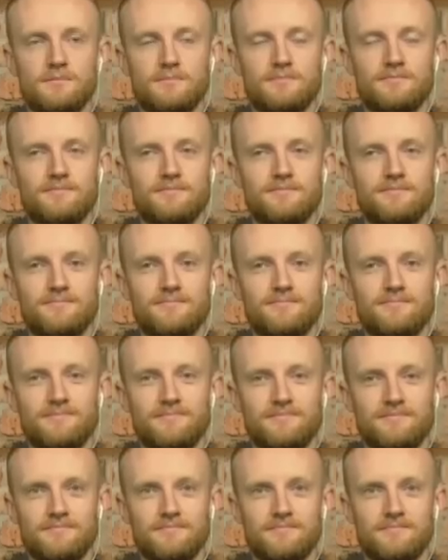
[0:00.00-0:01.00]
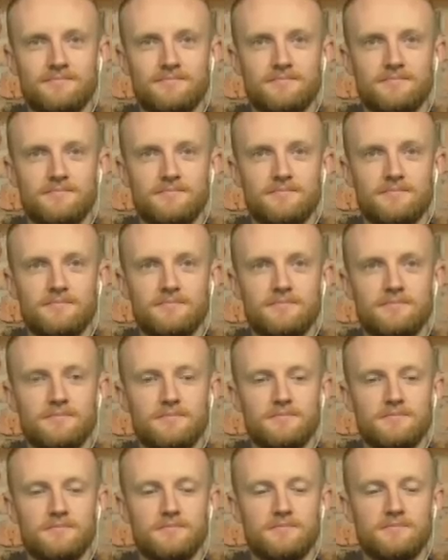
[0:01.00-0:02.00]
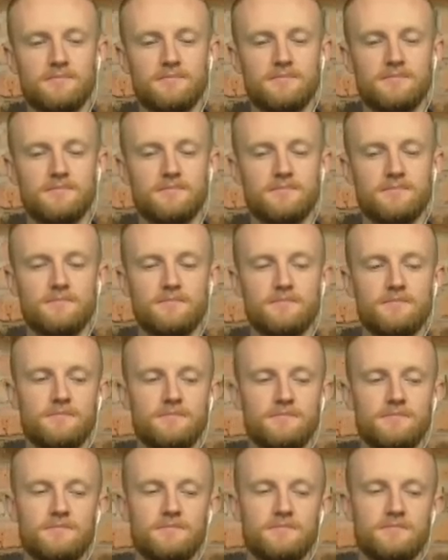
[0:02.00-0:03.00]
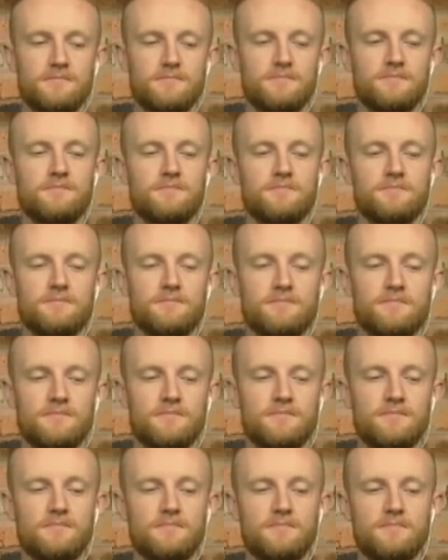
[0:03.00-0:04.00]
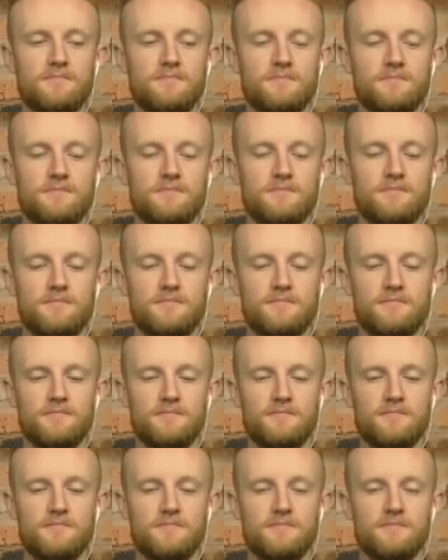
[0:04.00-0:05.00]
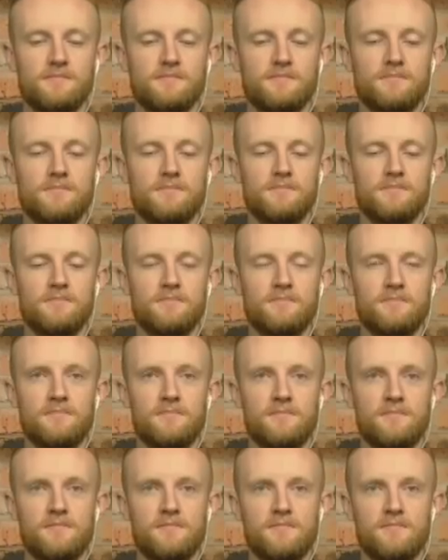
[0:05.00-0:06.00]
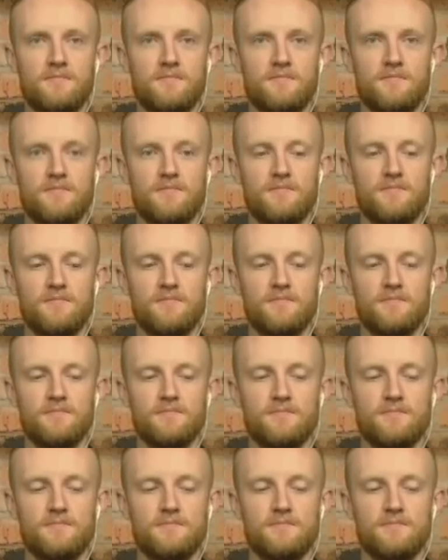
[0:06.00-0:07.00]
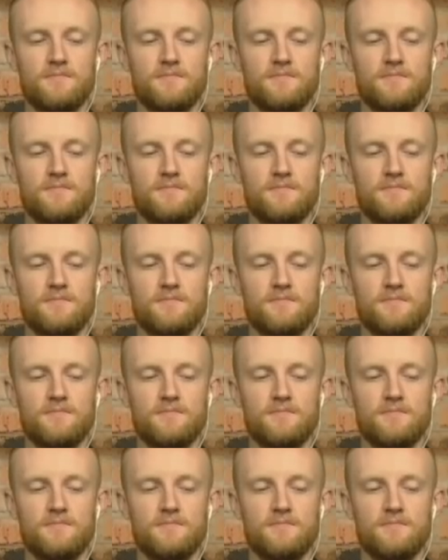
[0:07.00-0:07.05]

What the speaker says: [no speech]